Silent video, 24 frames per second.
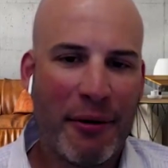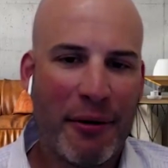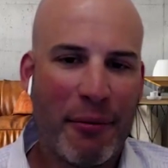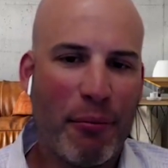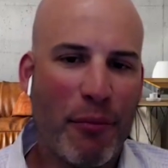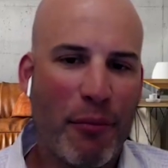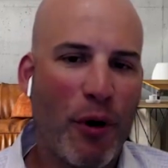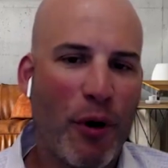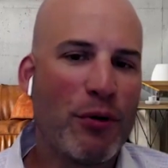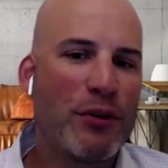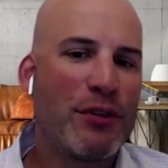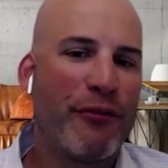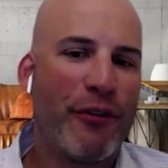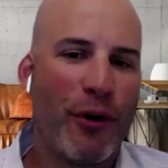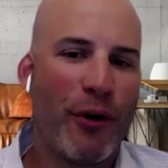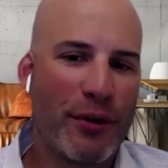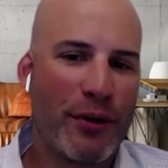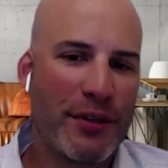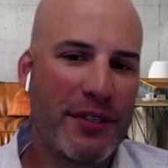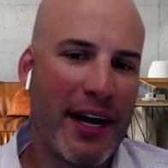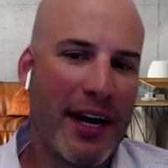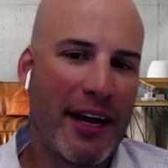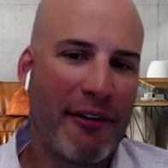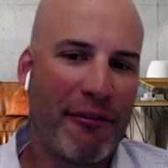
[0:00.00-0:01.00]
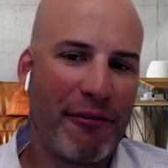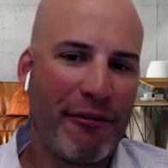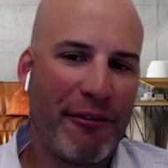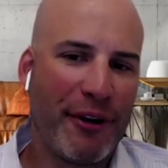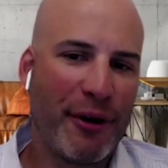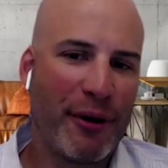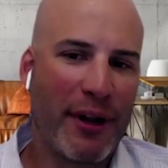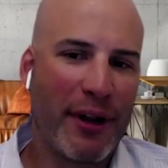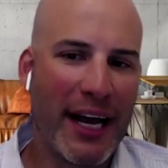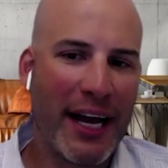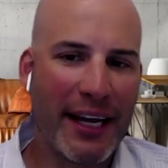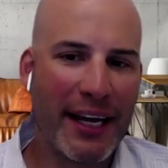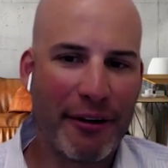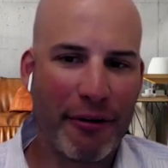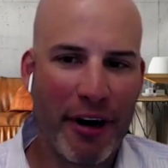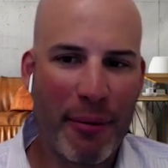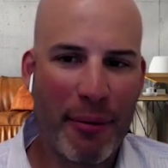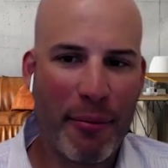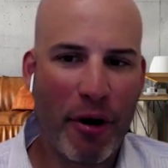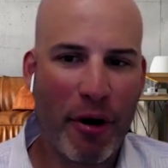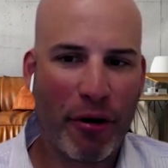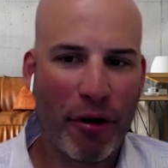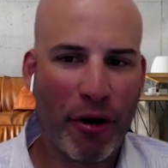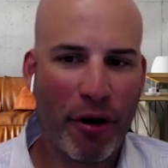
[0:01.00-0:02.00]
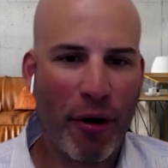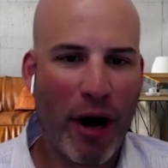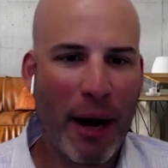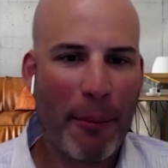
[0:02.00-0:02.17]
most folks kind of feel like their MRO